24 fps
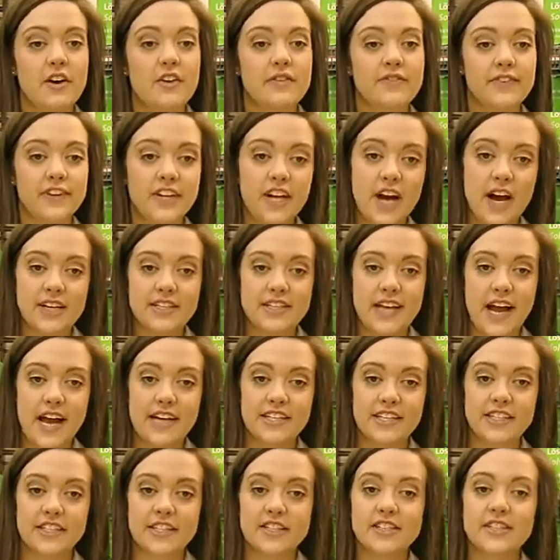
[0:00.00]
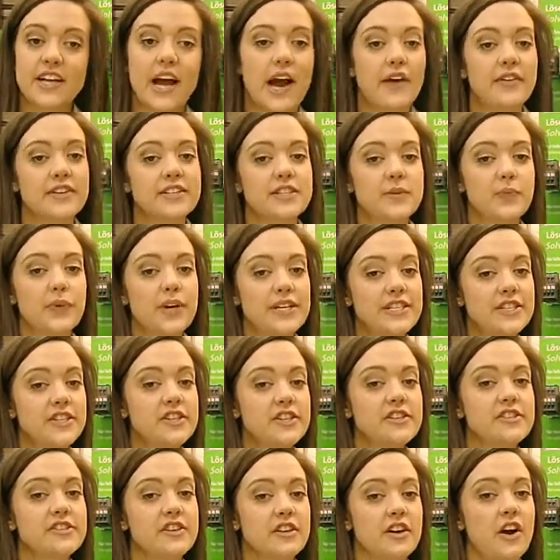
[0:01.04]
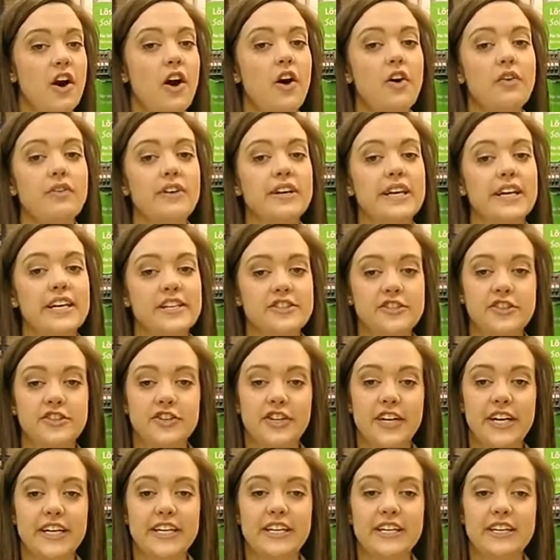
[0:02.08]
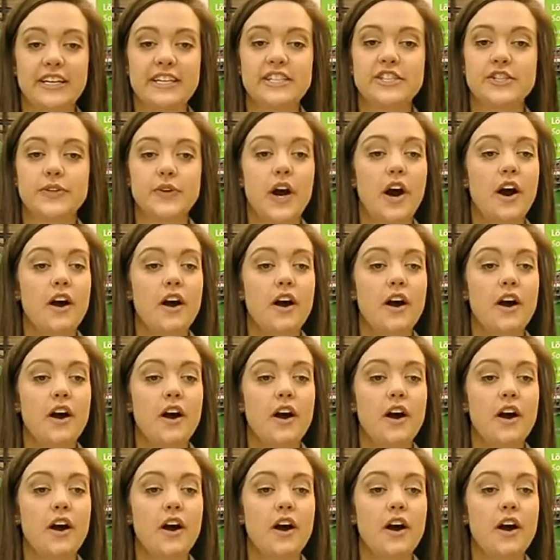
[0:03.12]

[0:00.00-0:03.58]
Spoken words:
For contactors, our suppressors are already integrated into